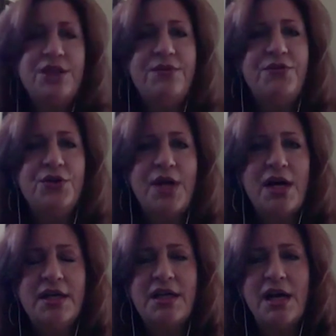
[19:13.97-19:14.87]
if you're
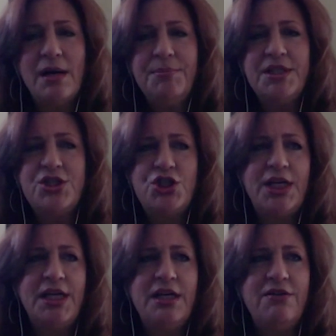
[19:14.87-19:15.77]
not
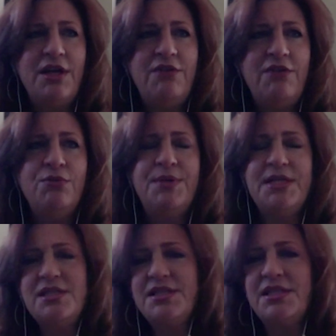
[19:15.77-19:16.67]
accomplishing, if your
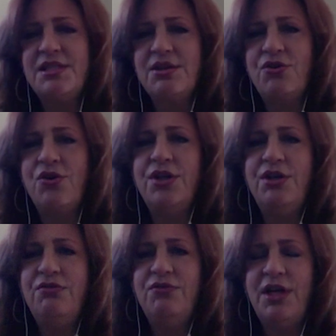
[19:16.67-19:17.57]
business isn't
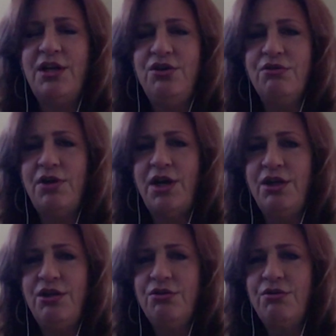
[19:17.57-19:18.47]
growing and you're
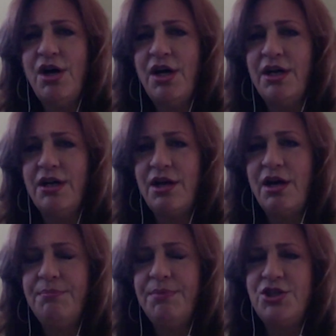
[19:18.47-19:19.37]
not
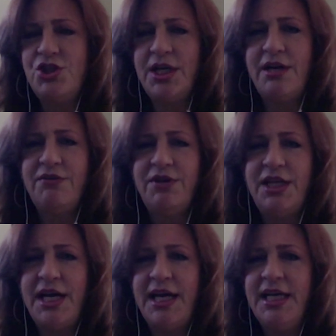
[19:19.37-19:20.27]
accomplishing every
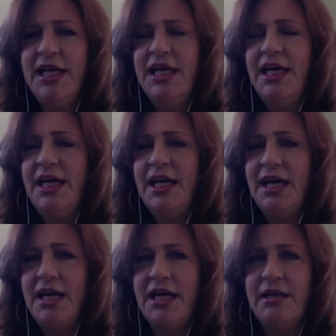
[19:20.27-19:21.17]
day,
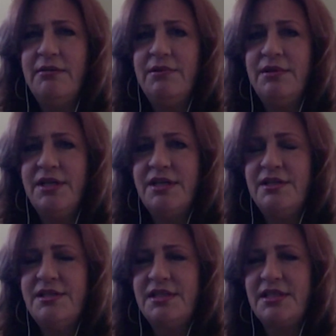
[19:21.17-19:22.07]

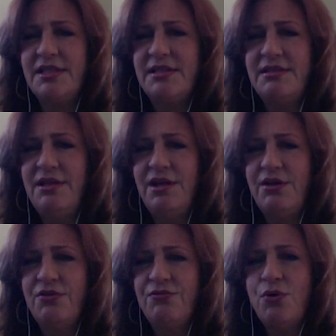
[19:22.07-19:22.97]

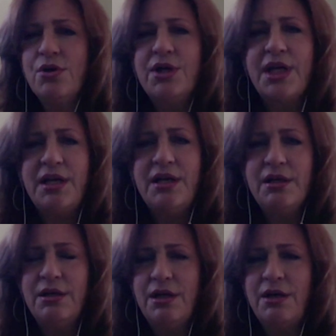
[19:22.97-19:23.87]
the forwarding
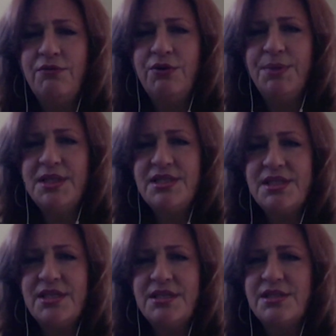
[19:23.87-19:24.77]
of your
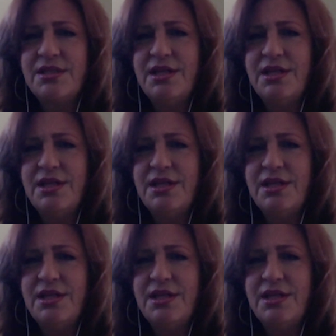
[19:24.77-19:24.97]
business,